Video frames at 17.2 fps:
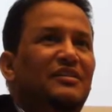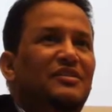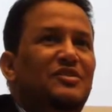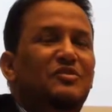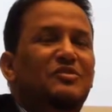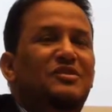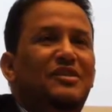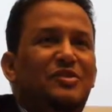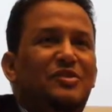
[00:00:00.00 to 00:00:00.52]

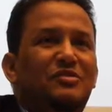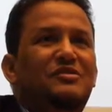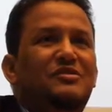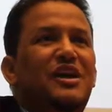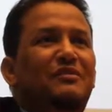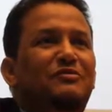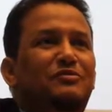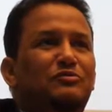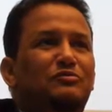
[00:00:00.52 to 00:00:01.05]
So they don't
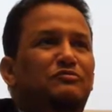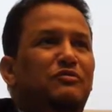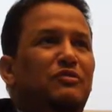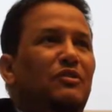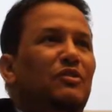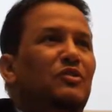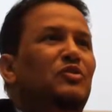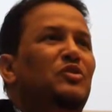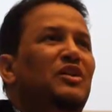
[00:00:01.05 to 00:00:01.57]
have to
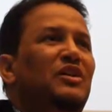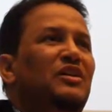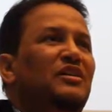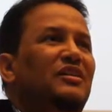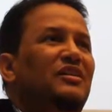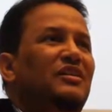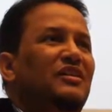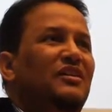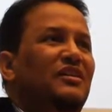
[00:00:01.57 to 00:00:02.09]
follow
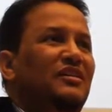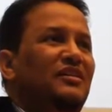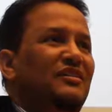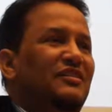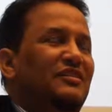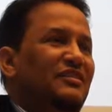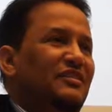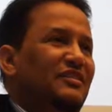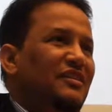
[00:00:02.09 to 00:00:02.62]

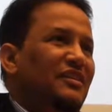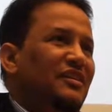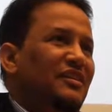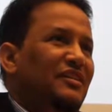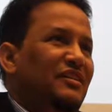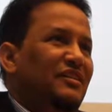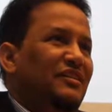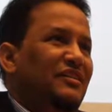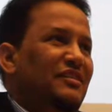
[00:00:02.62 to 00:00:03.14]

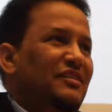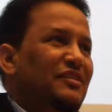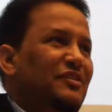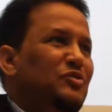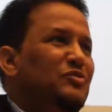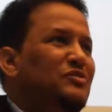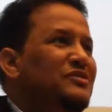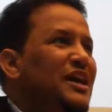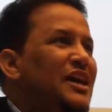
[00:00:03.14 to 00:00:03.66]
you
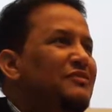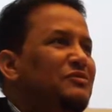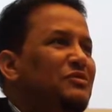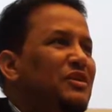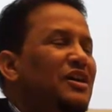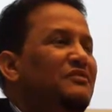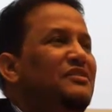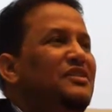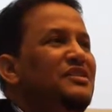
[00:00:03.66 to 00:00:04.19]
don't have to
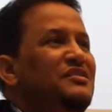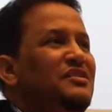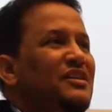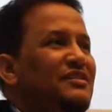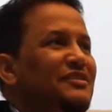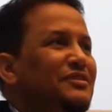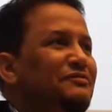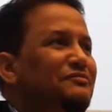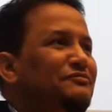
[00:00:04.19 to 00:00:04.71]
have this
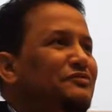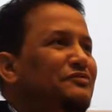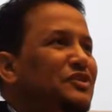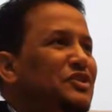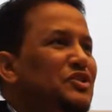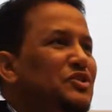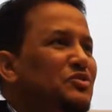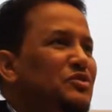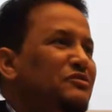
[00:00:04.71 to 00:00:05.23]
kind of
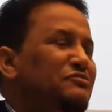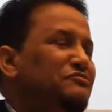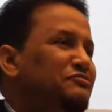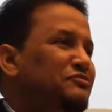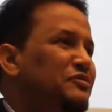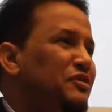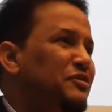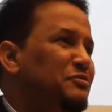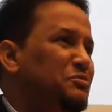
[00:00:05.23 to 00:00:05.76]

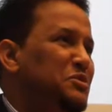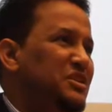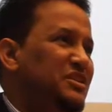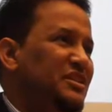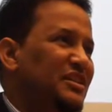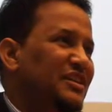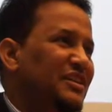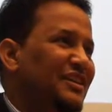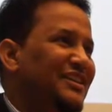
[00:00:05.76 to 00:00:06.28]
uniformity,